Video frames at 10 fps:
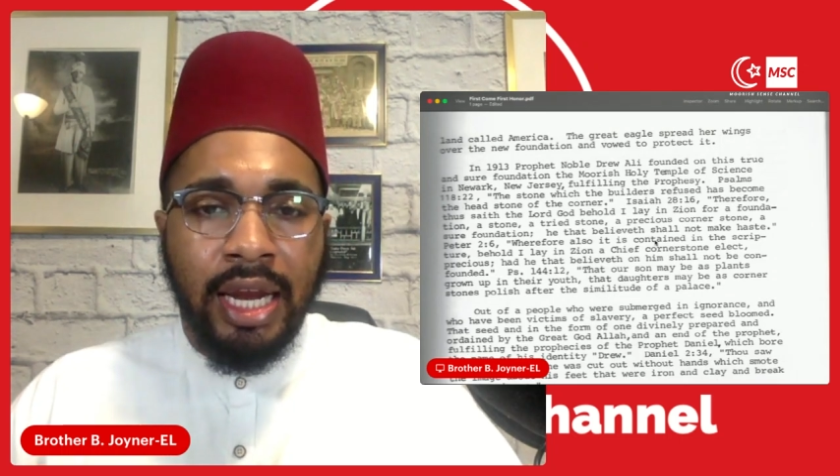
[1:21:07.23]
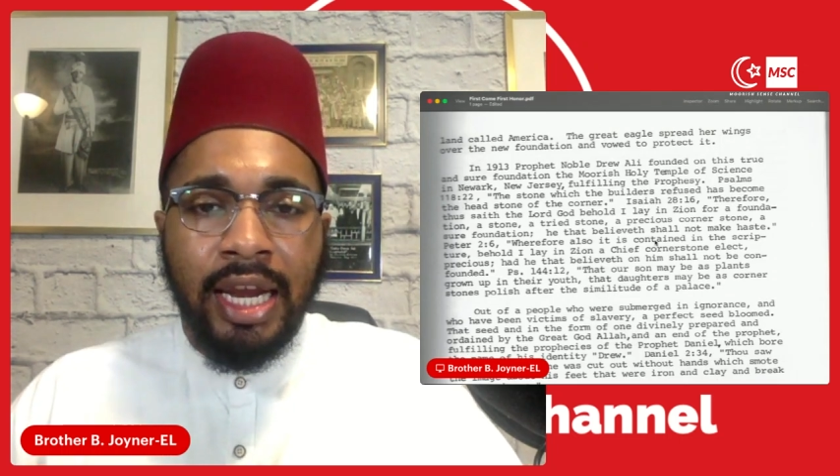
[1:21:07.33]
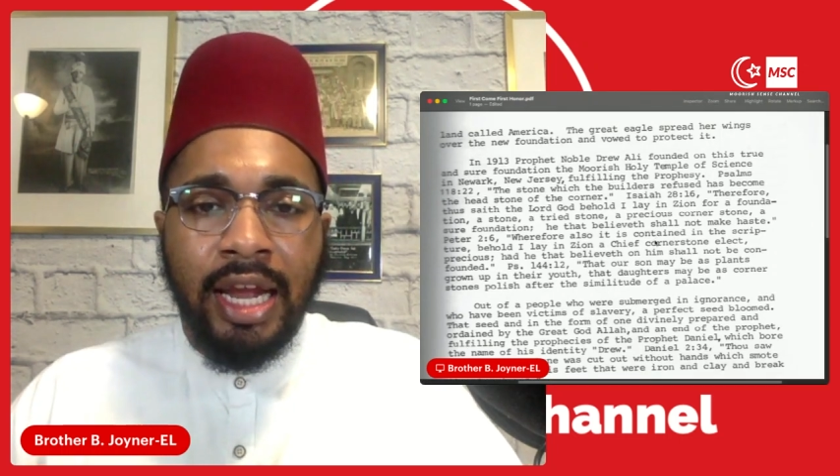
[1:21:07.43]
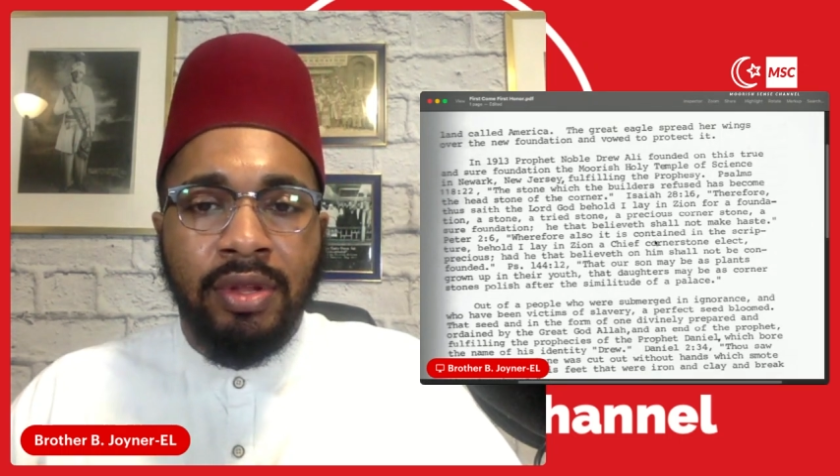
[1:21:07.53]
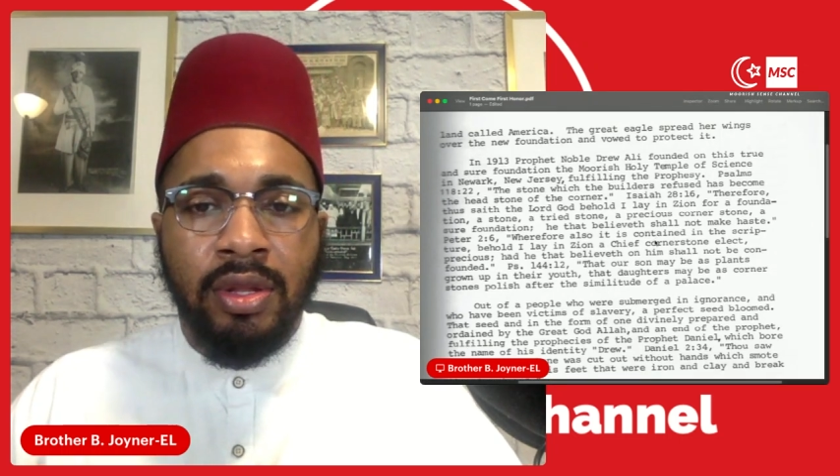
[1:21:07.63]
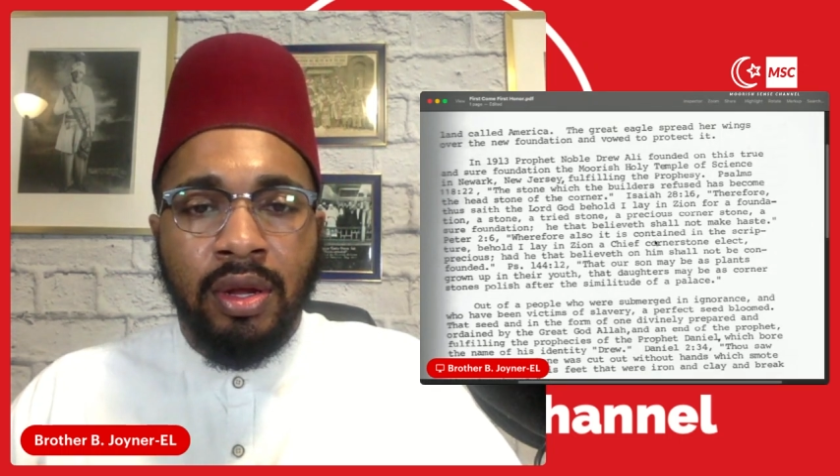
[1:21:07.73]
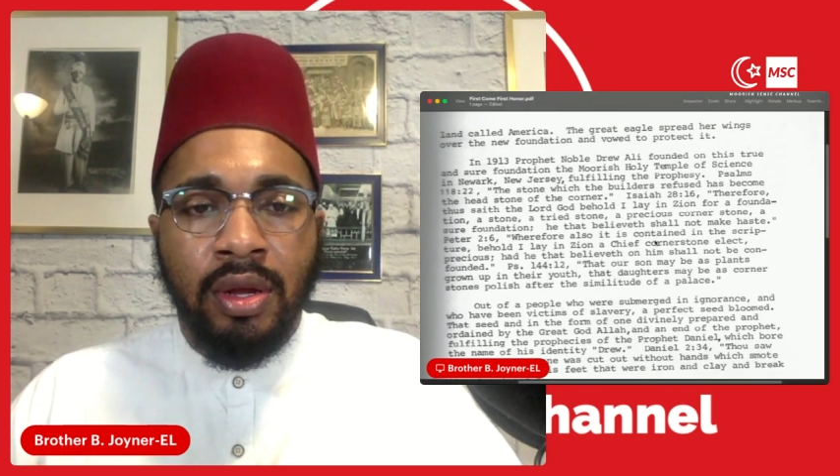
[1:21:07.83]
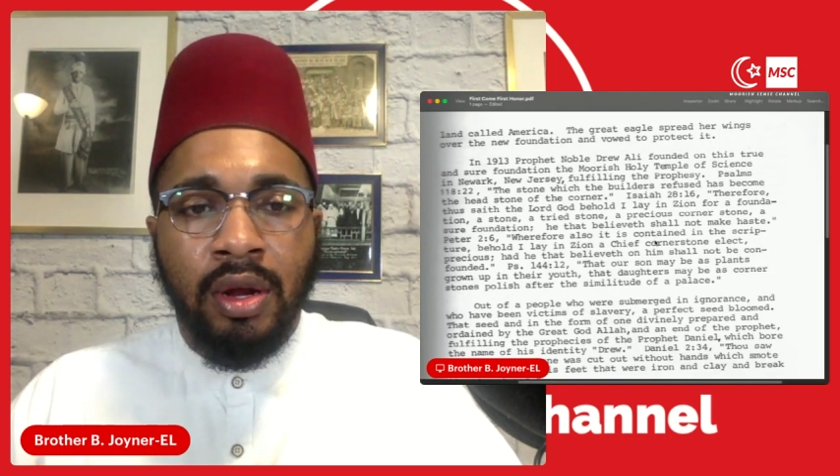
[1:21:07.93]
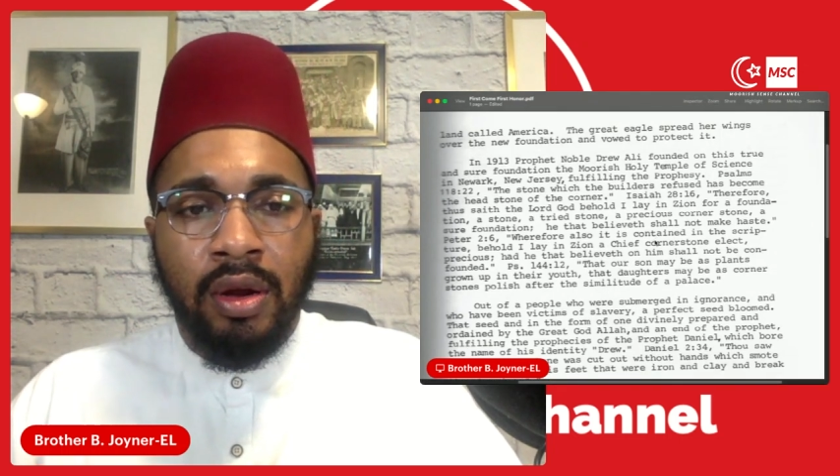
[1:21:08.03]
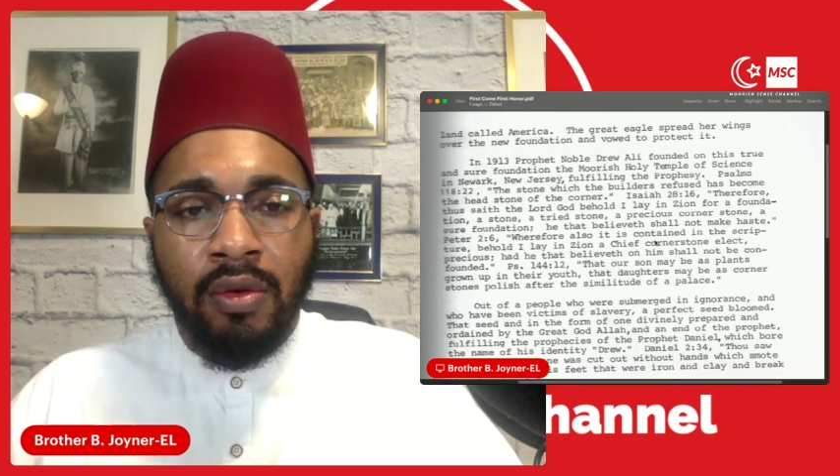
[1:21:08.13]

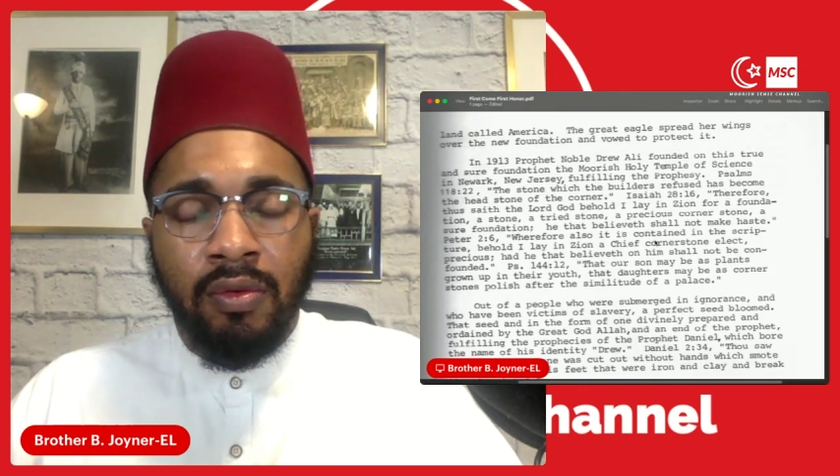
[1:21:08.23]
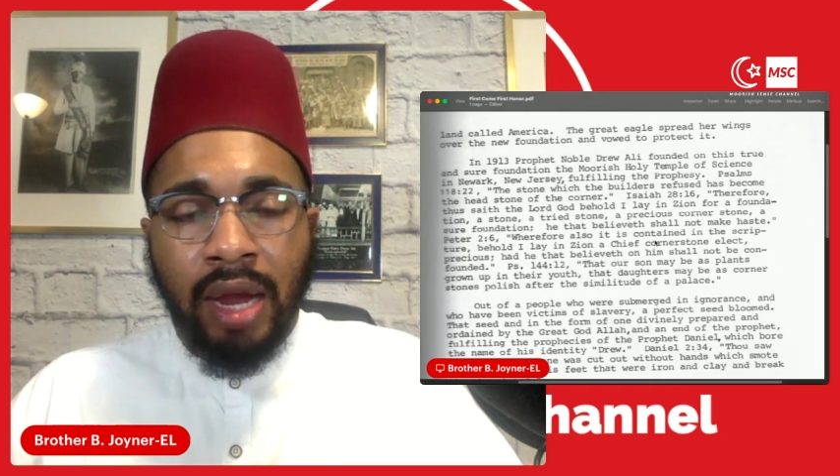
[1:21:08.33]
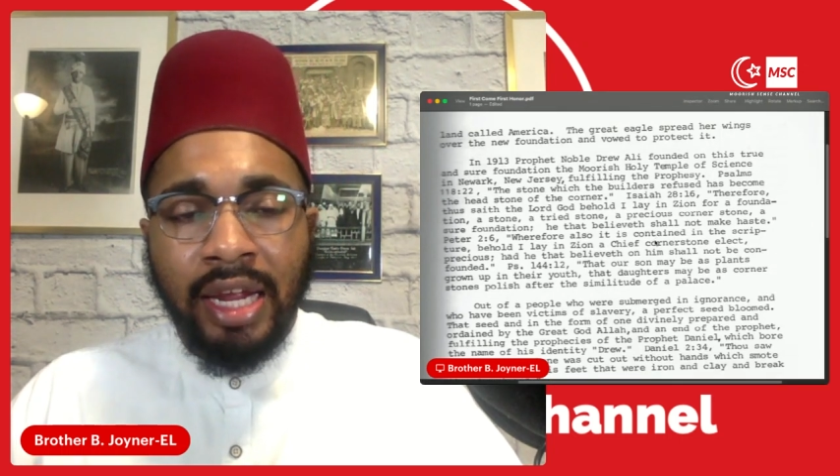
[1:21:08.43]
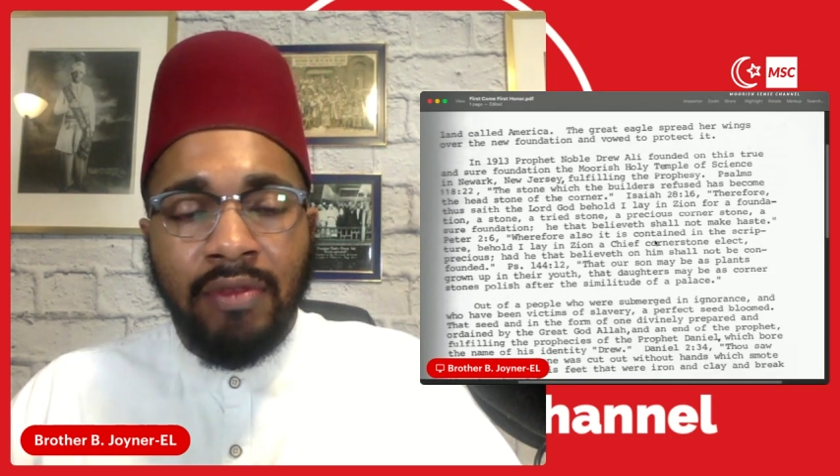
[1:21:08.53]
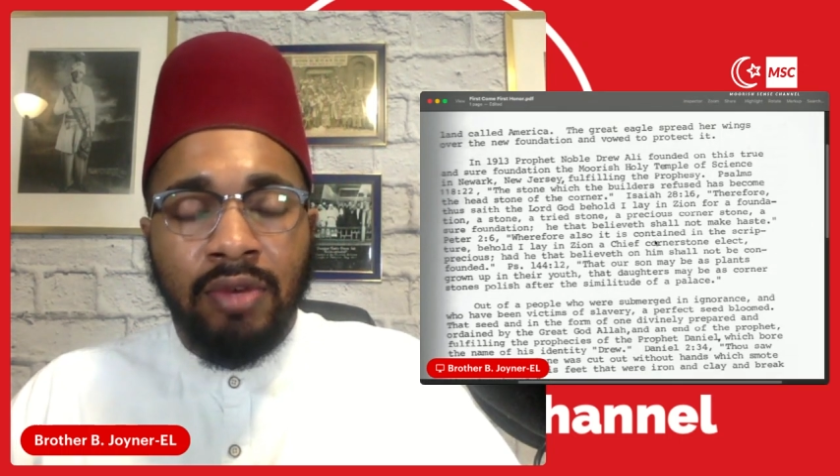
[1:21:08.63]
I didn't